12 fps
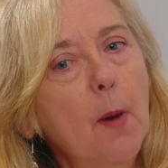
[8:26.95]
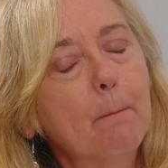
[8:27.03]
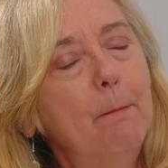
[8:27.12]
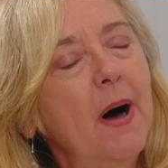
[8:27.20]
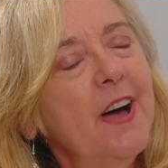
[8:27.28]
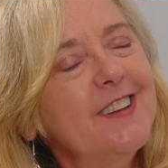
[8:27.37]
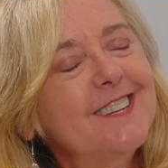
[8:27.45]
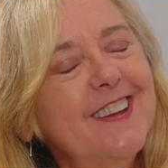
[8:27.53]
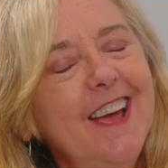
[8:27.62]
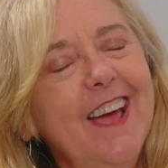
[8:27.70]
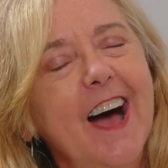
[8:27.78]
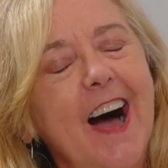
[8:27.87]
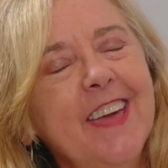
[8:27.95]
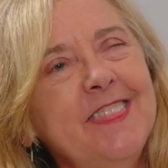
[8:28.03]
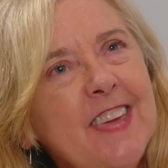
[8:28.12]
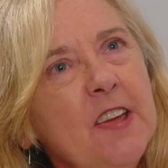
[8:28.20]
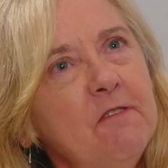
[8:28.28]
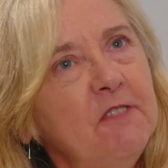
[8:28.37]
But I
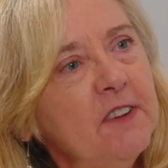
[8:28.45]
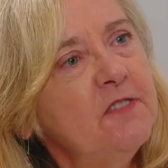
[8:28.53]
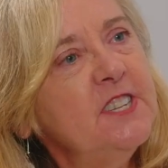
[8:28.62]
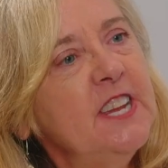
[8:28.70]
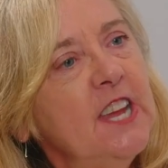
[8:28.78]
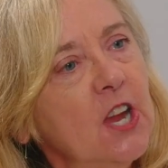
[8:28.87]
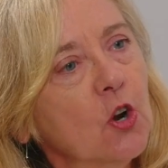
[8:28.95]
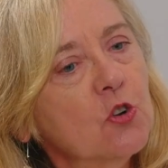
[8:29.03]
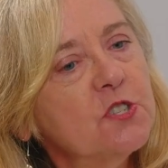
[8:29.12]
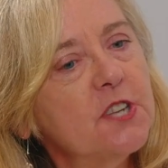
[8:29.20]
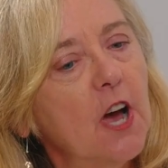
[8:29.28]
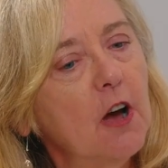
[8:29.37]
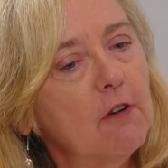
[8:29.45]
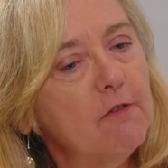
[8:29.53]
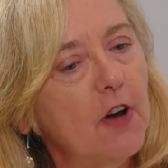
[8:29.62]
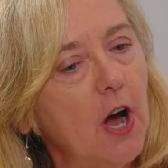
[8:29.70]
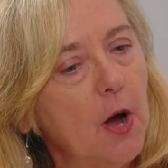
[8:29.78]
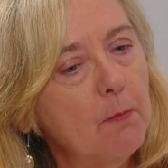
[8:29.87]
think 50 years
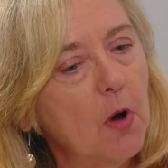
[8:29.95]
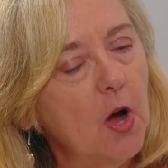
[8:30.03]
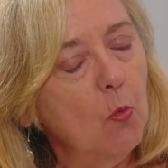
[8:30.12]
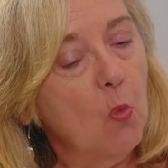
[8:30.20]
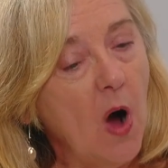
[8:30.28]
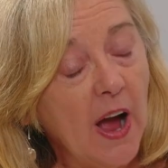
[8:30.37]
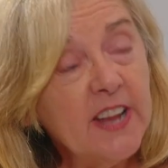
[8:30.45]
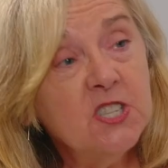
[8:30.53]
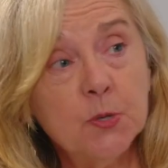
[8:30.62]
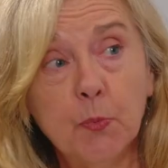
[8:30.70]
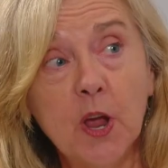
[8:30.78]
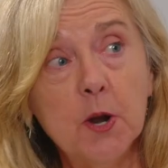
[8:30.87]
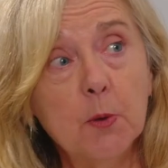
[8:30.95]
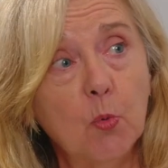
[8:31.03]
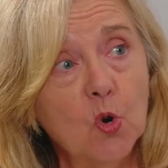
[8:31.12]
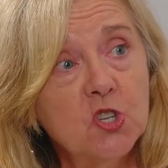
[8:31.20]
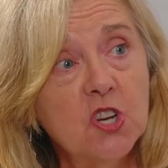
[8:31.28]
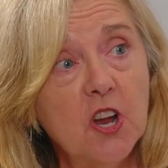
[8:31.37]
of widespread
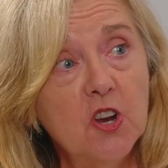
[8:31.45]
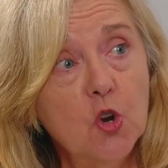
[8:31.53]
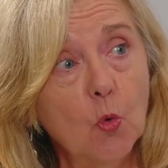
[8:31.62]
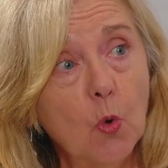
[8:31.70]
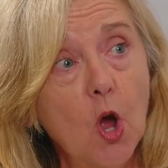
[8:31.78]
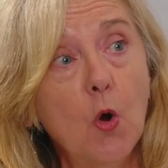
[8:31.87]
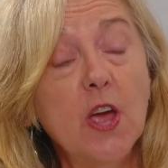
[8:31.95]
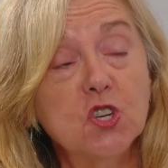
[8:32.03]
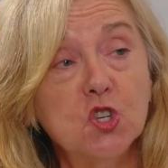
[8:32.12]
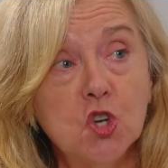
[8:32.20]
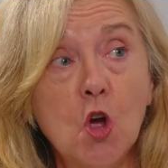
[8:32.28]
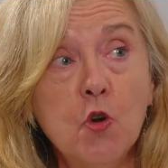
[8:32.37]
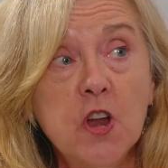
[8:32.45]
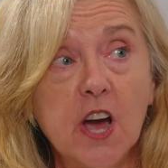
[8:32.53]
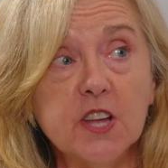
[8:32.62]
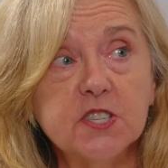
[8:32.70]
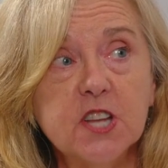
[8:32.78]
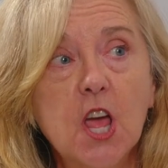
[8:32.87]
abortion under Roe has shown
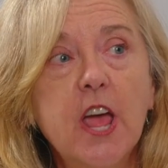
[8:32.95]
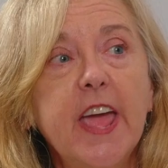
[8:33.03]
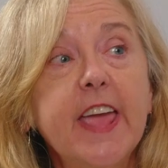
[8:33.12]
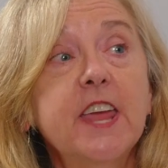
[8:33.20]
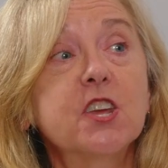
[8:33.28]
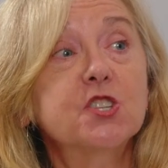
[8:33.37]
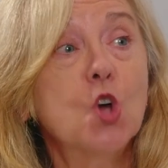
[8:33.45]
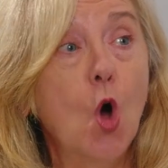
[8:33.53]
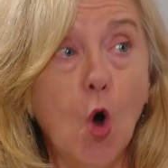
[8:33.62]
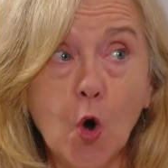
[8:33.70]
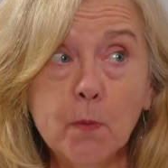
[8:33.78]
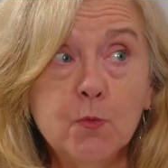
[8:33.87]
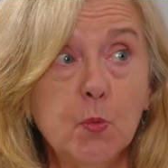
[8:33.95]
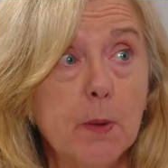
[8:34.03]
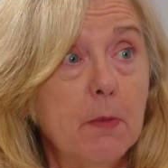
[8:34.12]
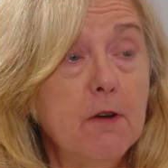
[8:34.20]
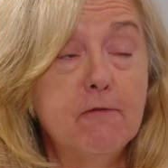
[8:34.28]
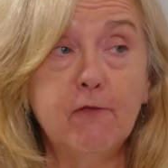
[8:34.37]
us it has harmed
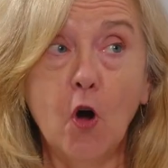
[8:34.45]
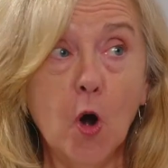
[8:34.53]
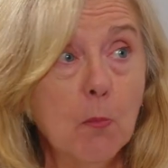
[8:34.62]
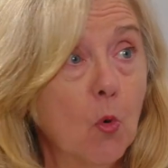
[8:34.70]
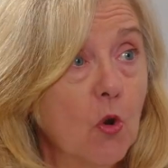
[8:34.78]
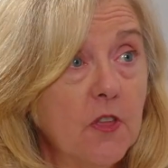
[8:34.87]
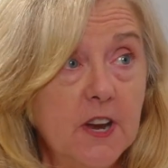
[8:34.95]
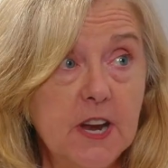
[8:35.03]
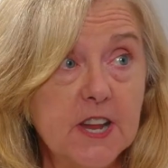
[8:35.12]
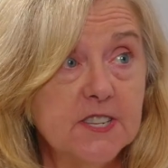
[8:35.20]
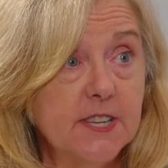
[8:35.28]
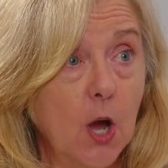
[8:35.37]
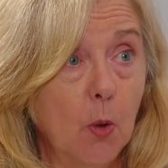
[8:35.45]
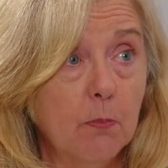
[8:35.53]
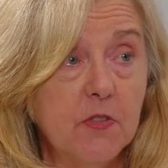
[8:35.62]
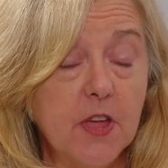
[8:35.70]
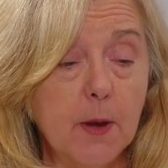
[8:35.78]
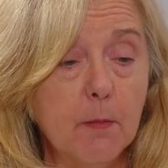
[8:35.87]
women far more than it has
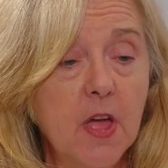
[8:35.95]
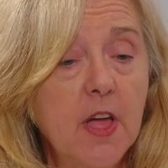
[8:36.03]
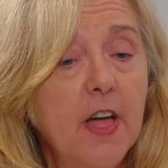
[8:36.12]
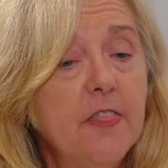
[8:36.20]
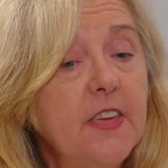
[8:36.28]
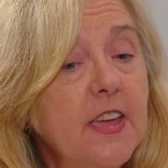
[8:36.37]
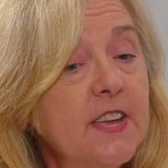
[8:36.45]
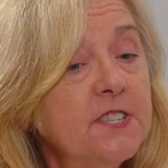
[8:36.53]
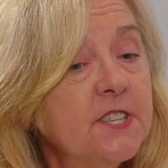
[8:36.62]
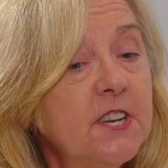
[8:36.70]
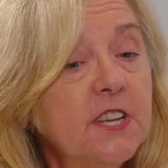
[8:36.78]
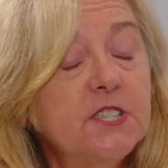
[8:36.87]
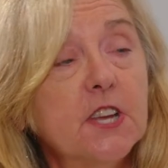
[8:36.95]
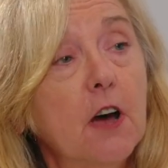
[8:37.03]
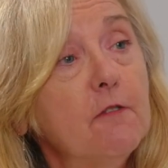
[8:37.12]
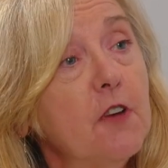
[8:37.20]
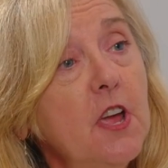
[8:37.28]
helped them. The incidence of